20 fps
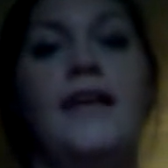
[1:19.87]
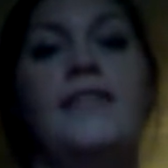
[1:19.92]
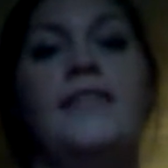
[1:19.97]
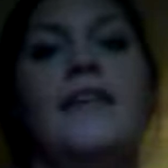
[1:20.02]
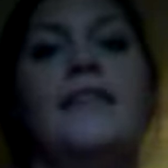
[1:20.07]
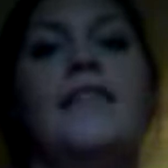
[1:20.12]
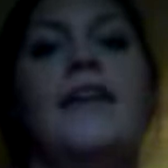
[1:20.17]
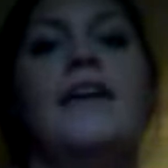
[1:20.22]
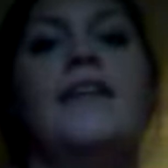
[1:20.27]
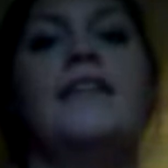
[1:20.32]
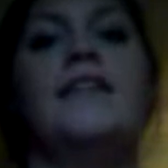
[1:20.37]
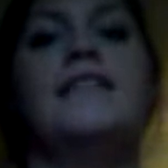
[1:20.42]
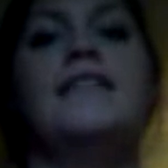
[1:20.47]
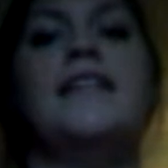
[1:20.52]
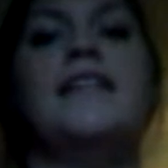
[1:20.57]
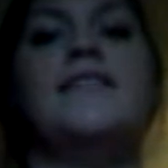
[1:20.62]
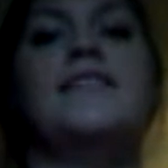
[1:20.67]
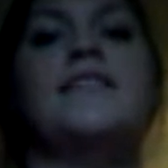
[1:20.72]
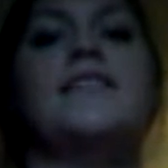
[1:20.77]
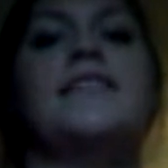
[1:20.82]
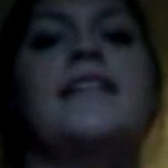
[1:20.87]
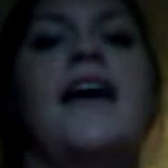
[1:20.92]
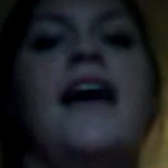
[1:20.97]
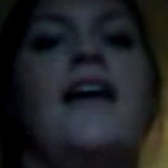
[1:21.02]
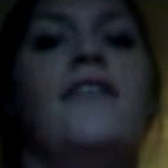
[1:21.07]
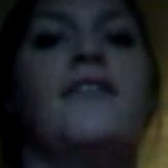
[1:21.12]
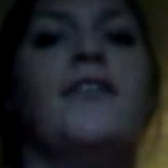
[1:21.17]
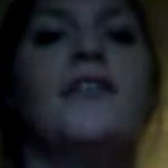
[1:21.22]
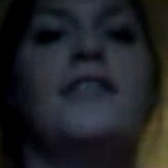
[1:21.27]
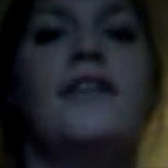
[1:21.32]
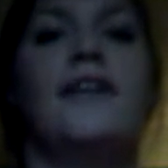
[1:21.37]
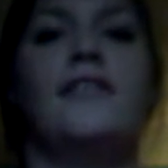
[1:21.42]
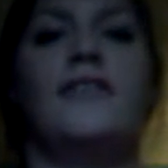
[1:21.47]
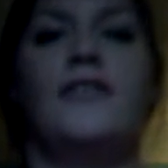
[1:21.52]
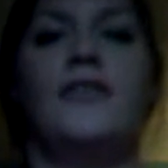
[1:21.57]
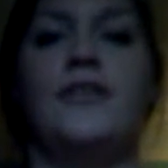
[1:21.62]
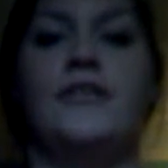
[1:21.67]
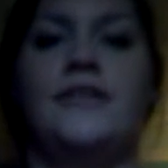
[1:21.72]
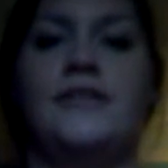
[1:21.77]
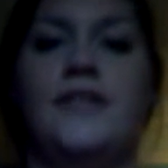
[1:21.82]
that they could teach us everything
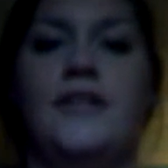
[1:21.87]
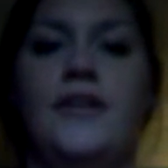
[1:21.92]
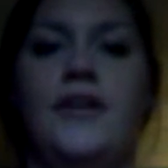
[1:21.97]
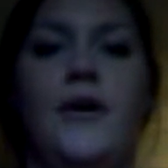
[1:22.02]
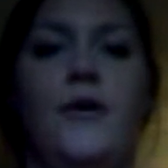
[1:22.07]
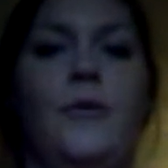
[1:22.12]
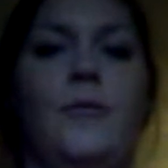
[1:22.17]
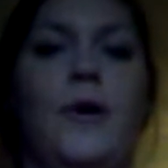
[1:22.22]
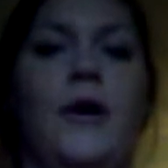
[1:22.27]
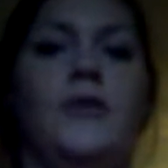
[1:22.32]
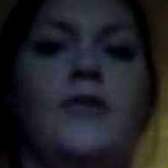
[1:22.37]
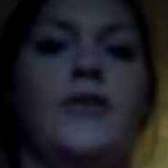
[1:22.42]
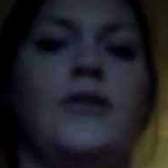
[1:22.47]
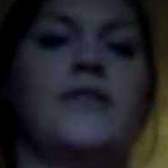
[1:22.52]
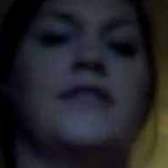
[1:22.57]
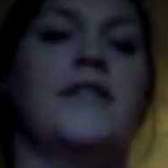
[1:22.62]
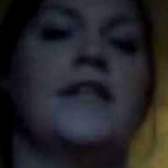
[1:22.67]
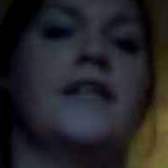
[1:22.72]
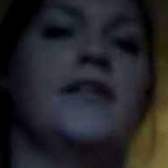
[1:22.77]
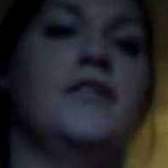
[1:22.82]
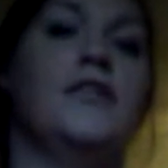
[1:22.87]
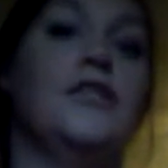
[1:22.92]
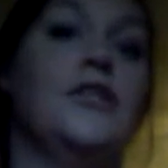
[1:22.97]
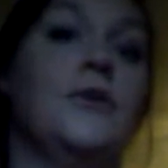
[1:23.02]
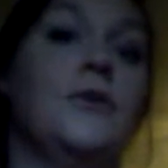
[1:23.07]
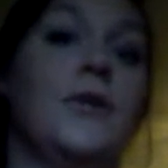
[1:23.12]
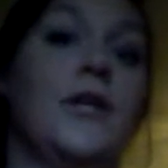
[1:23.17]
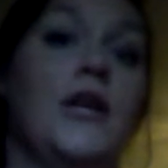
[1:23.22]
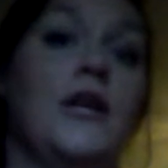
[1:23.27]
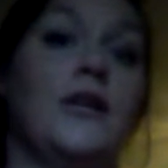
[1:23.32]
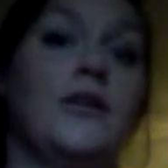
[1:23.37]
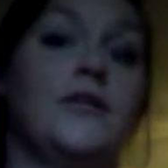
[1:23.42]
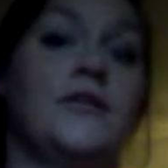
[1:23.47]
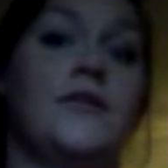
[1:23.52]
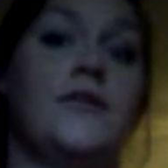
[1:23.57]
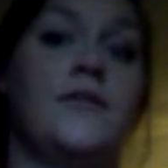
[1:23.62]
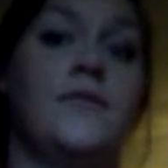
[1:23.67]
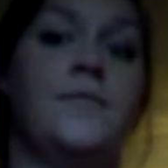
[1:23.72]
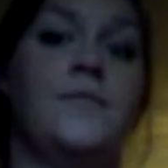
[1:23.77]
there is to know about nursing in 2 years.